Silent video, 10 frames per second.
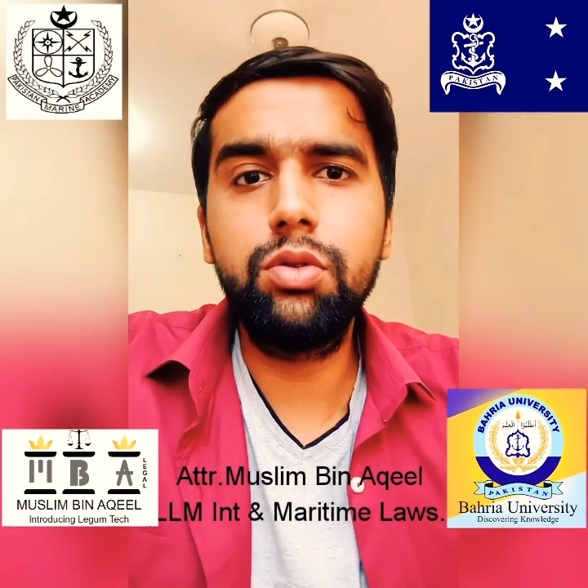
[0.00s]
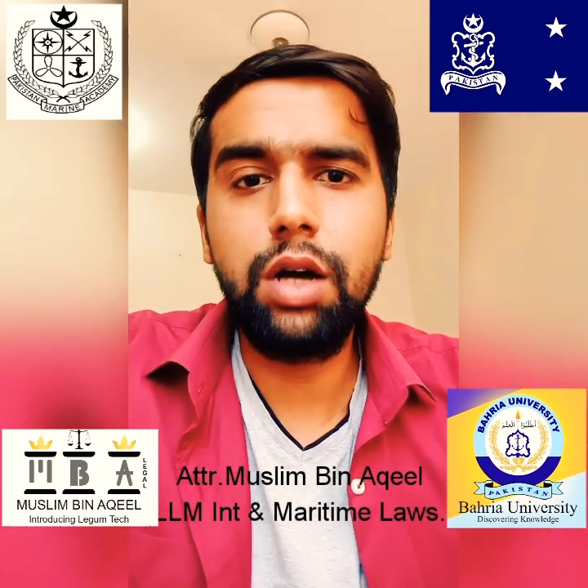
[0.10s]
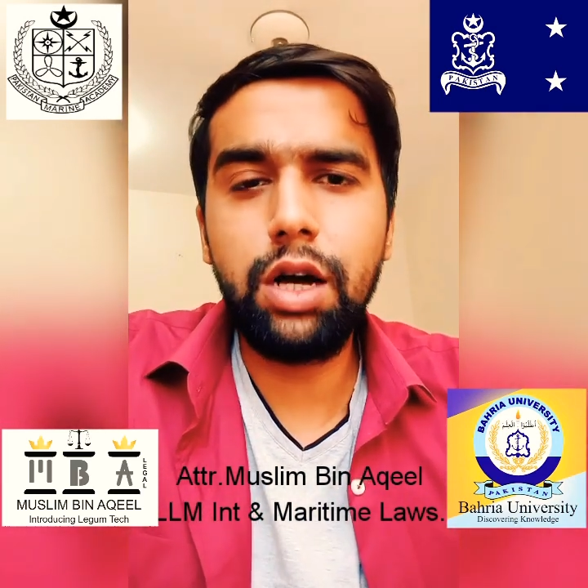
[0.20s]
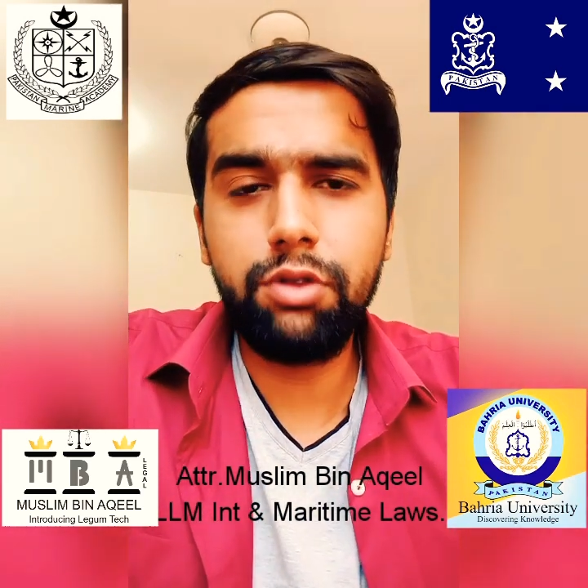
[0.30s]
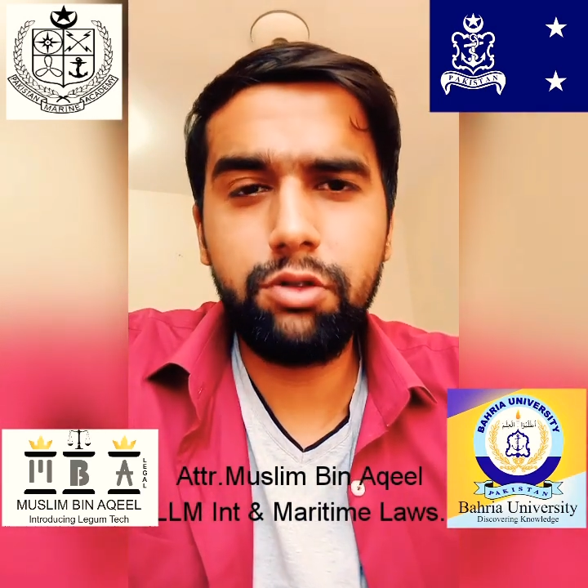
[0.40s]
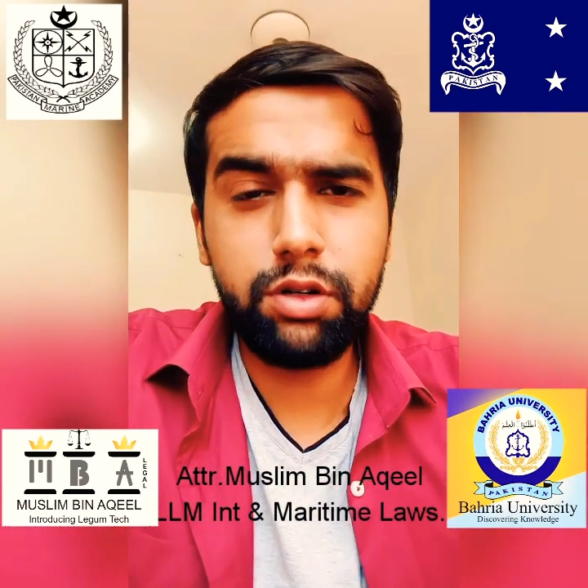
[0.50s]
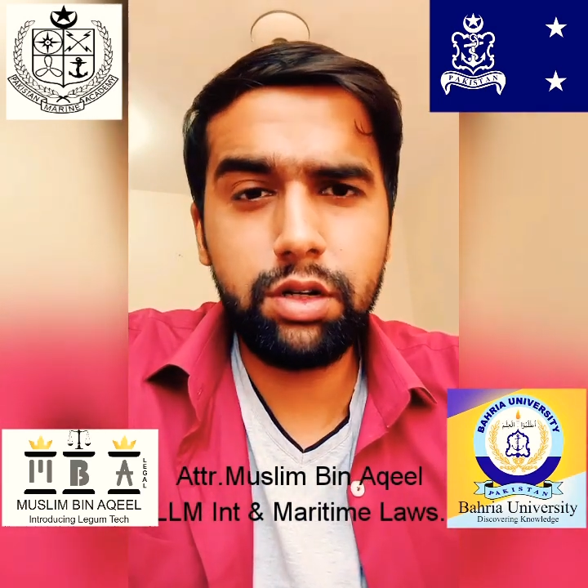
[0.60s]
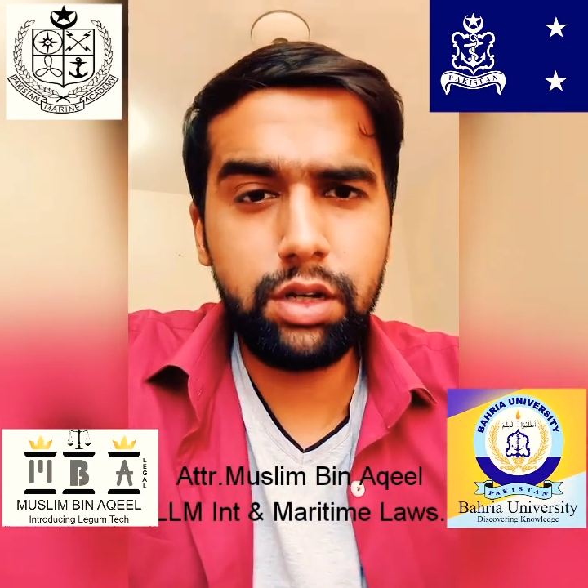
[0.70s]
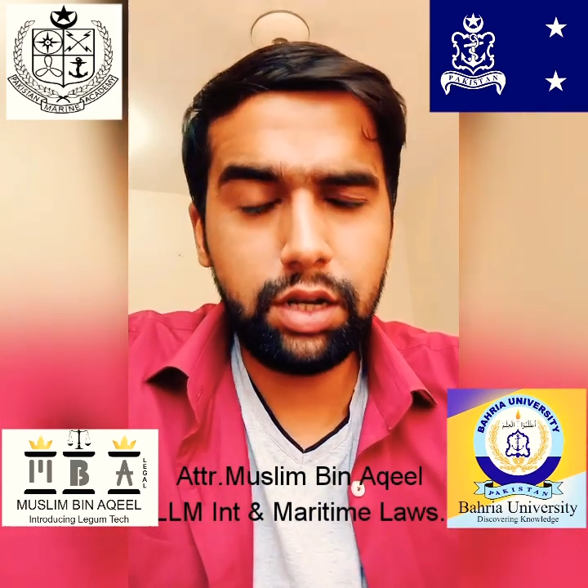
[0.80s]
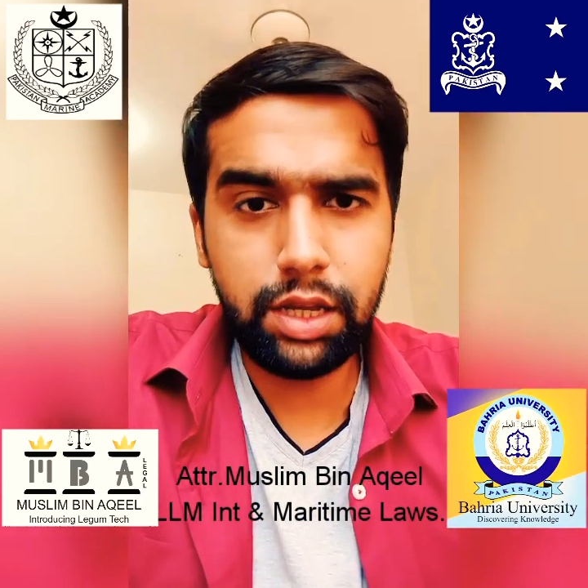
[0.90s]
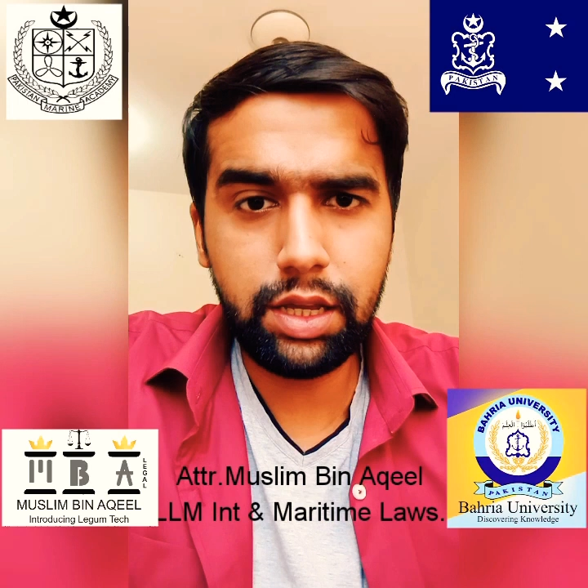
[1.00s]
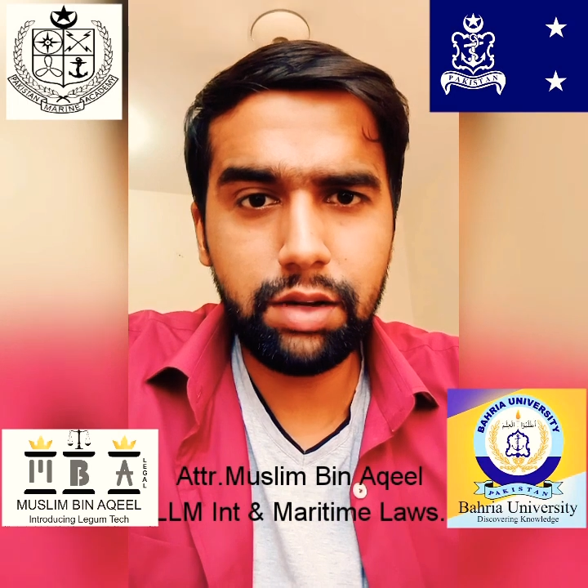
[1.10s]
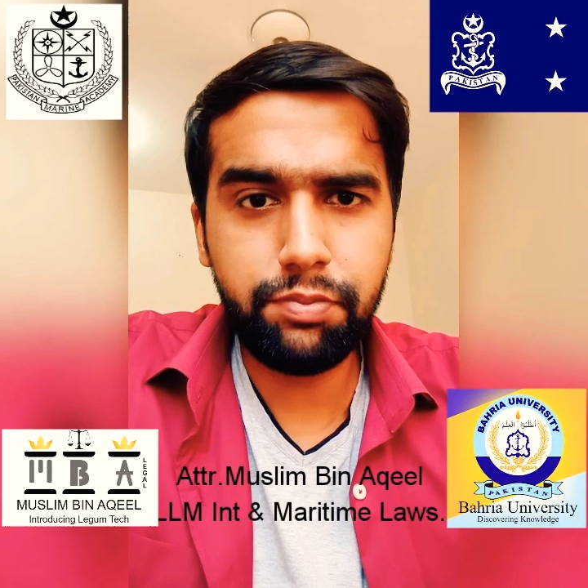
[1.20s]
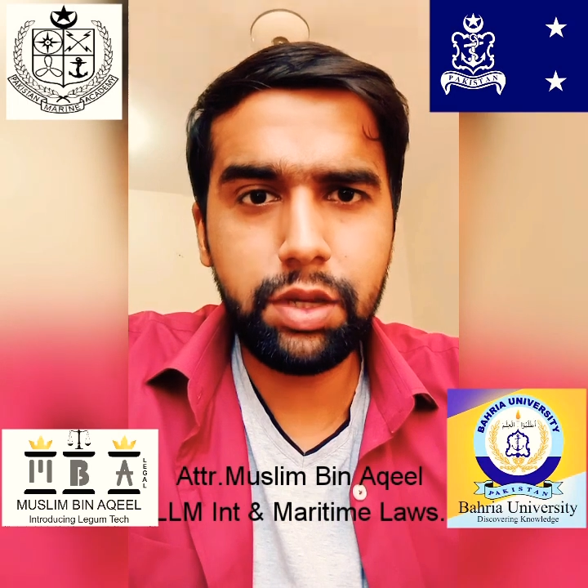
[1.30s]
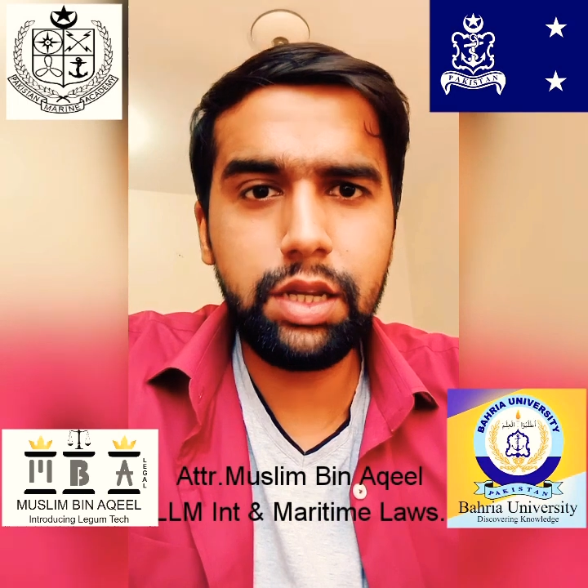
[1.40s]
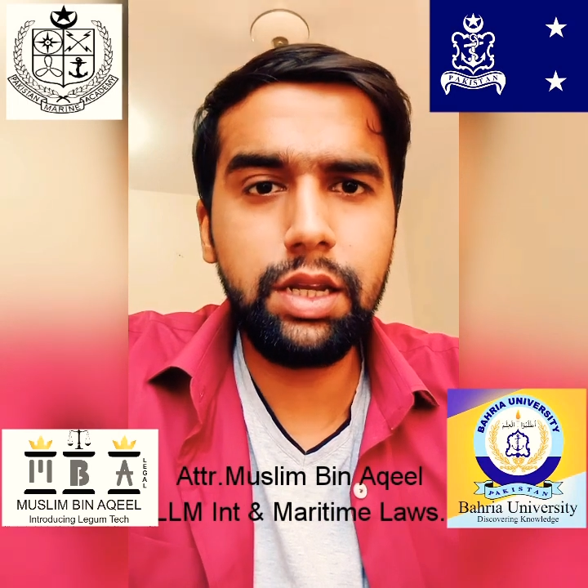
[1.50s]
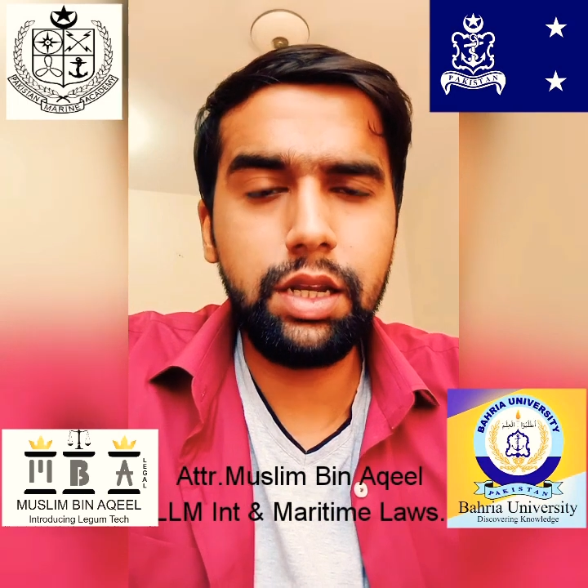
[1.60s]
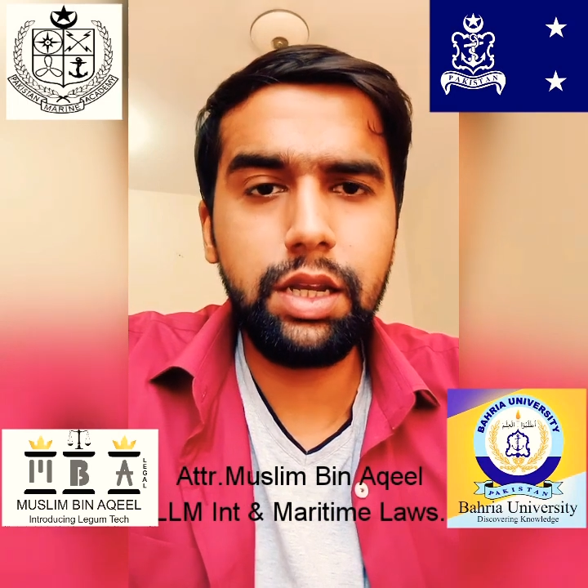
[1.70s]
to have our legal opinion,